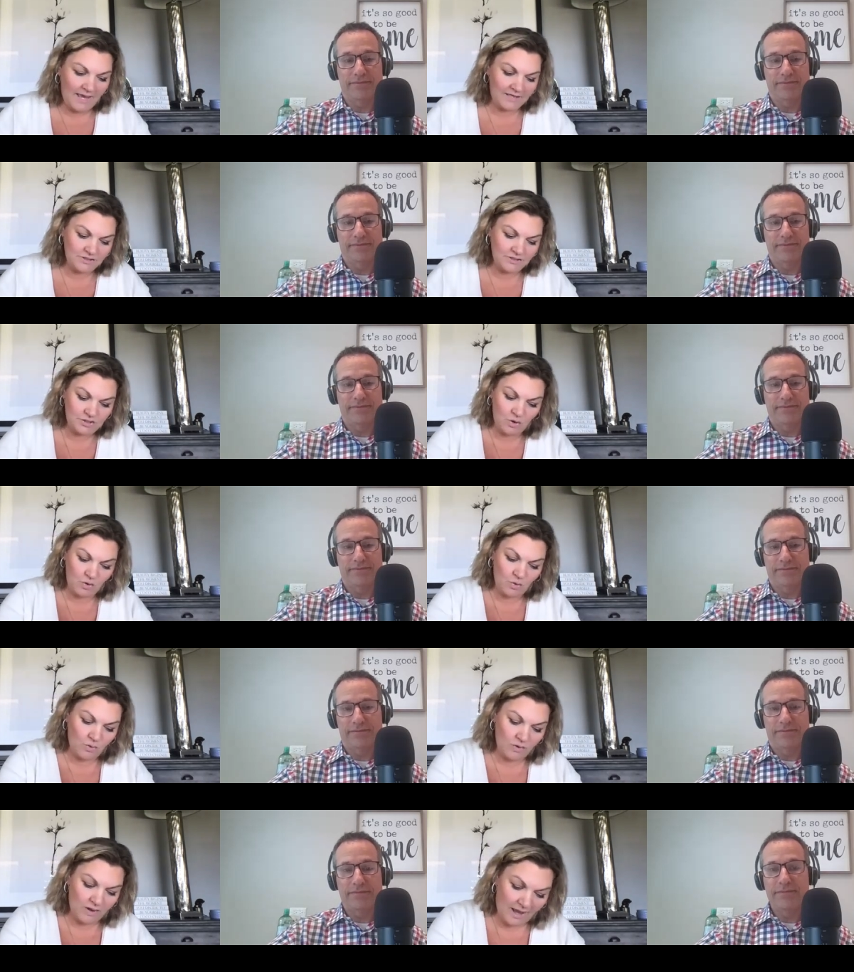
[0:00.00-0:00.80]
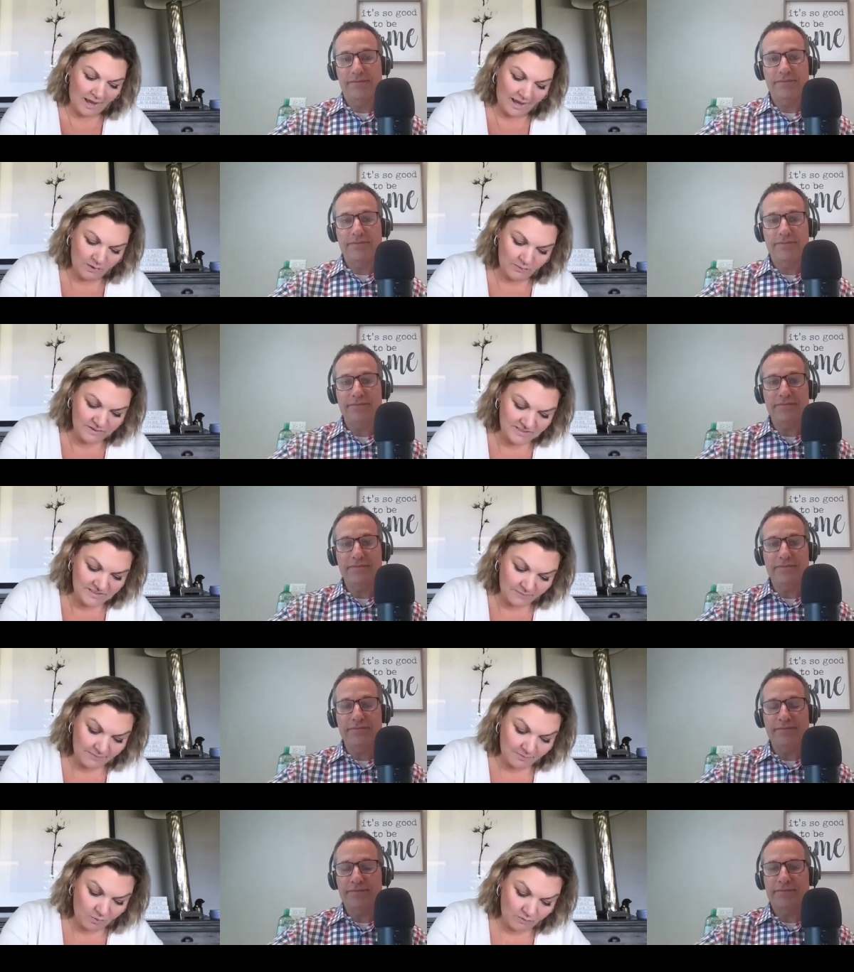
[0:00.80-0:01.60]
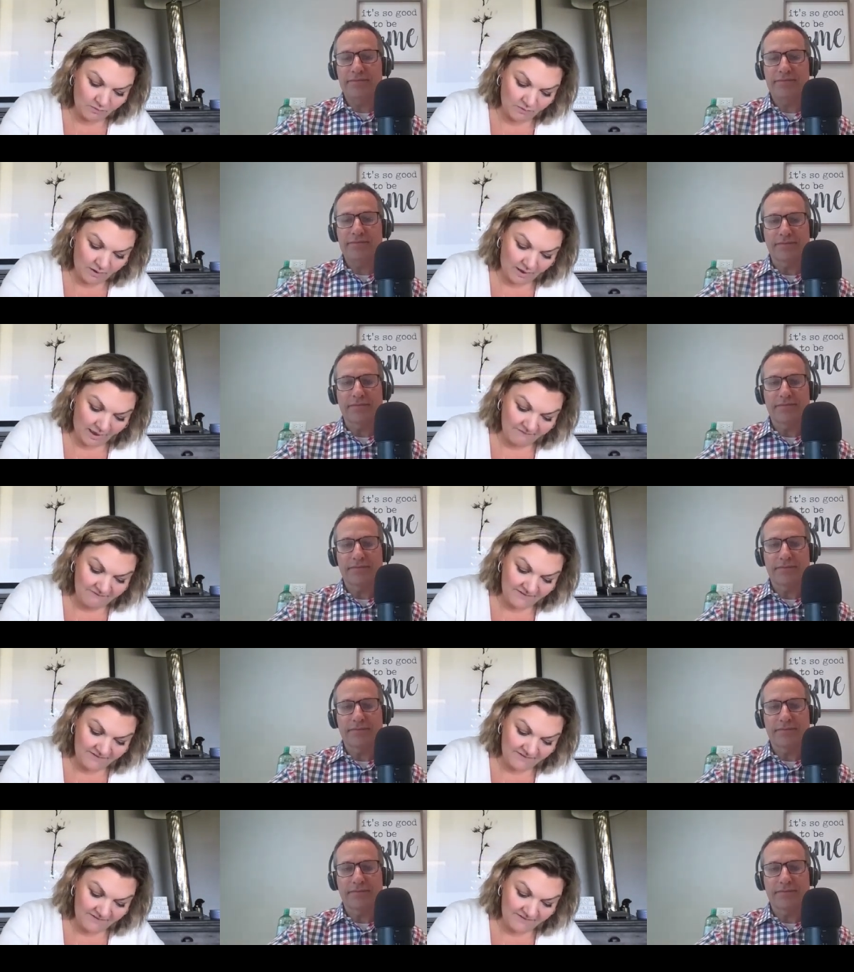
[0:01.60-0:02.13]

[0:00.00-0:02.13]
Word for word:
Speaker 1: And so I always tell people, well,